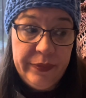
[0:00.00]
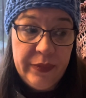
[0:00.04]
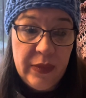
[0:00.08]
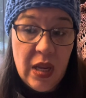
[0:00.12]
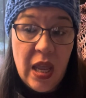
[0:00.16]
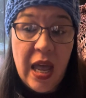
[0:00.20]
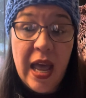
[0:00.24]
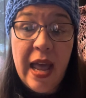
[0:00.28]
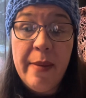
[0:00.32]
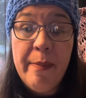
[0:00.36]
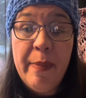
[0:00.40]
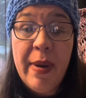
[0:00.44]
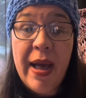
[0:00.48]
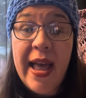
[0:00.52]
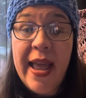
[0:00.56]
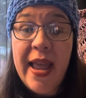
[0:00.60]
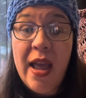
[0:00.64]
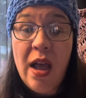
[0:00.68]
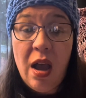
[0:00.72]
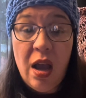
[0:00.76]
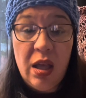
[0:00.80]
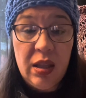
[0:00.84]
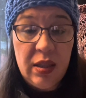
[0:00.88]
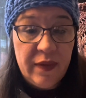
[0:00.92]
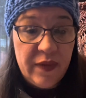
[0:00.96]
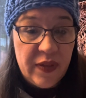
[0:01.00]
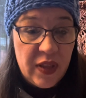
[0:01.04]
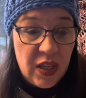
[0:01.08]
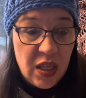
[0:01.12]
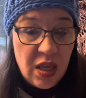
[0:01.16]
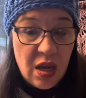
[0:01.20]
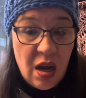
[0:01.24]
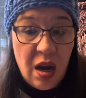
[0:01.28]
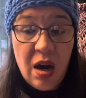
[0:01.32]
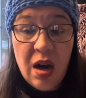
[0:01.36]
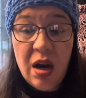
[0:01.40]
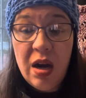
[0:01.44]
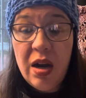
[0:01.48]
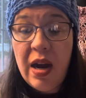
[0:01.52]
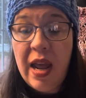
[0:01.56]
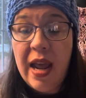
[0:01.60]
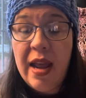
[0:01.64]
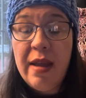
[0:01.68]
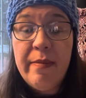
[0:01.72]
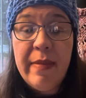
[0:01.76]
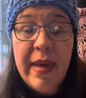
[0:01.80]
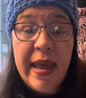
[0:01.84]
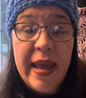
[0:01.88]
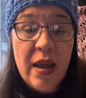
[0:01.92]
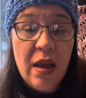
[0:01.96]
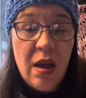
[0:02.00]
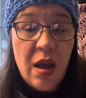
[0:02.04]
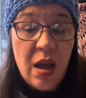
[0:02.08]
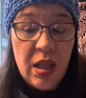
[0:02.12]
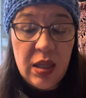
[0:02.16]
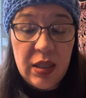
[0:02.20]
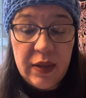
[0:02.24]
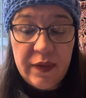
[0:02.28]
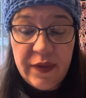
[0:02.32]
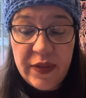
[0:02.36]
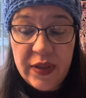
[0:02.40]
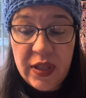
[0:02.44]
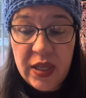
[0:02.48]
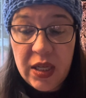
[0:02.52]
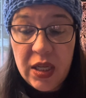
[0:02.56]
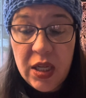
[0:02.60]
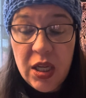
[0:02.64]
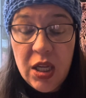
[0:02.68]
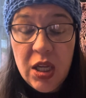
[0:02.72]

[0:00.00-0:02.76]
I buy all of the yarn. I make all of the